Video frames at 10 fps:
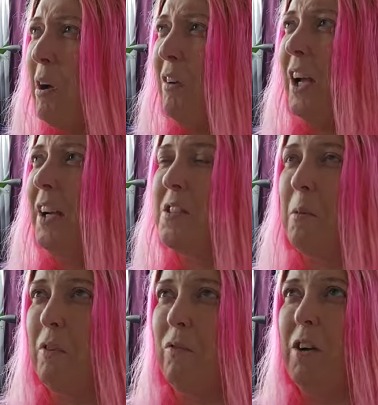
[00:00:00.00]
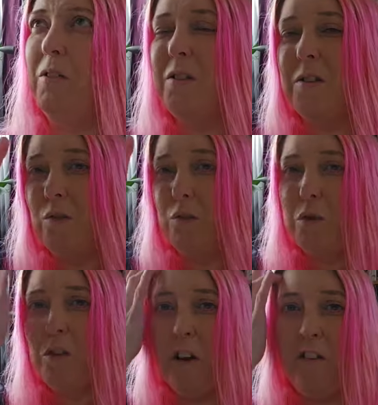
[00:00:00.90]
legs up the road because it's a
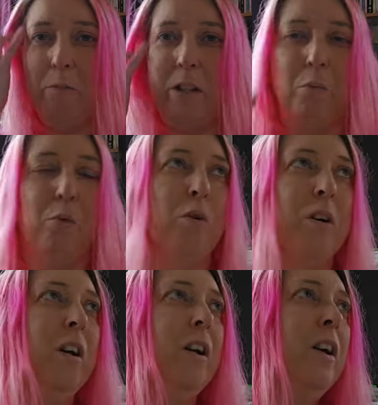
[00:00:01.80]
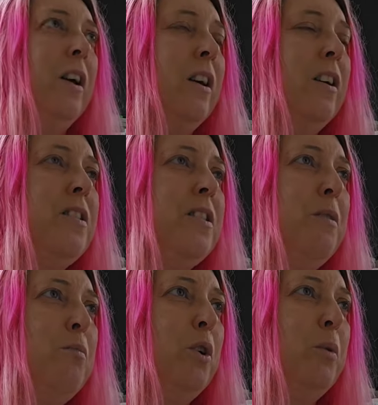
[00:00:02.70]
45-minute walk, and I just
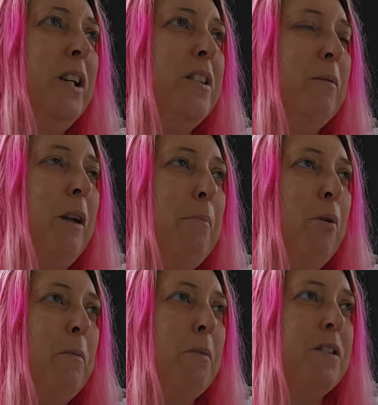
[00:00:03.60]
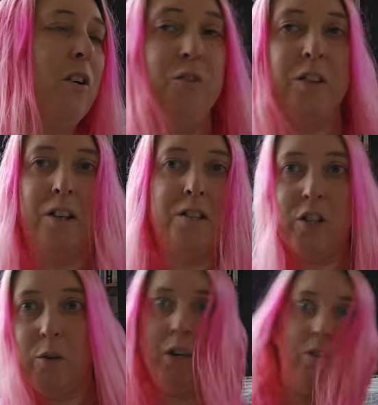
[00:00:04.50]
didn't want to end up like putting myself in that
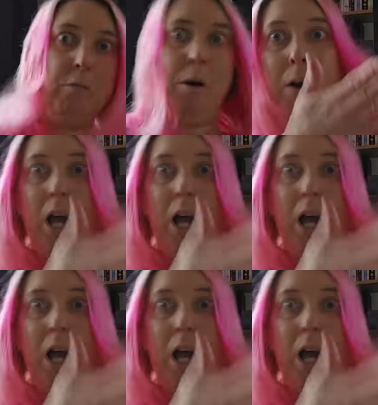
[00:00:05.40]
situation where I'm like,